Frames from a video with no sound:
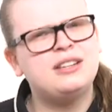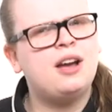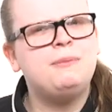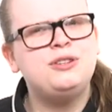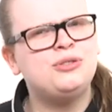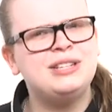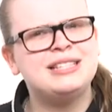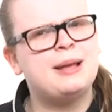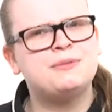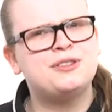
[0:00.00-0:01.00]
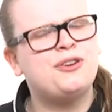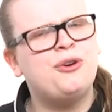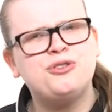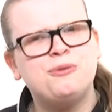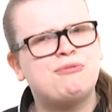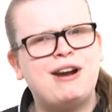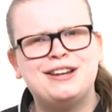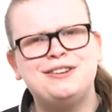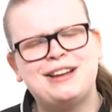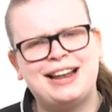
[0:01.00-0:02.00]
to come and join Samsung on your brand
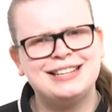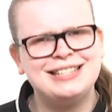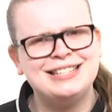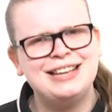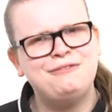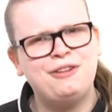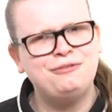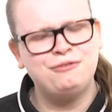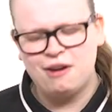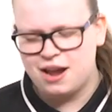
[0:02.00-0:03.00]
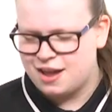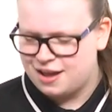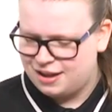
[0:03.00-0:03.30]
new Galaxy Z Fold 3.